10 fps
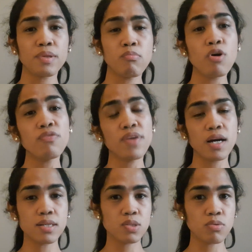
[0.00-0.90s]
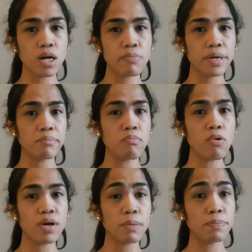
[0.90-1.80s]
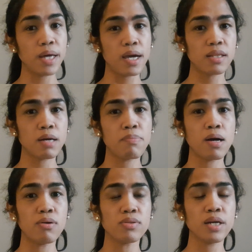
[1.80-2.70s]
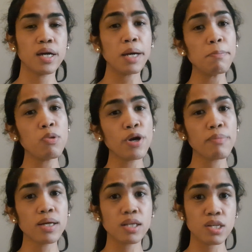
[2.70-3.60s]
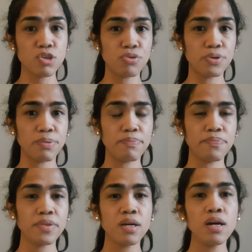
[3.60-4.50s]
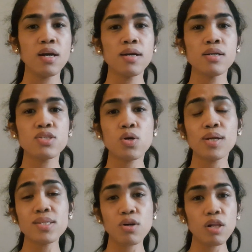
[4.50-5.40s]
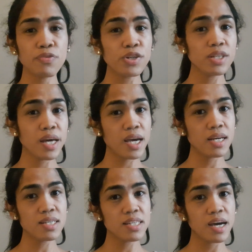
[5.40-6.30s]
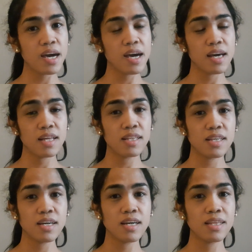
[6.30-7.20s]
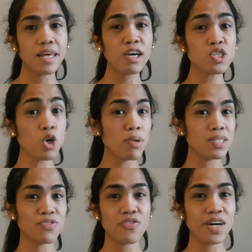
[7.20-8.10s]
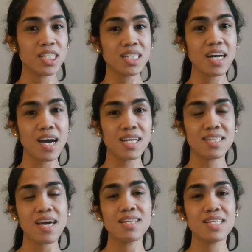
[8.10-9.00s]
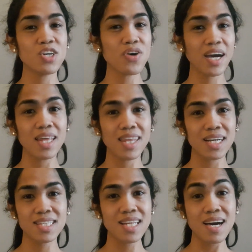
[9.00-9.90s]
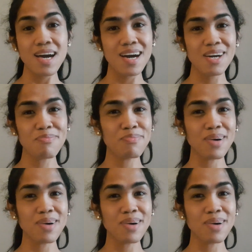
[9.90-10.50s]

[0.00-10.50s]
more vlogs to come and more update about employment in Europe. So that's all for today's, and thank you so much for watching, guys, and see you again next time.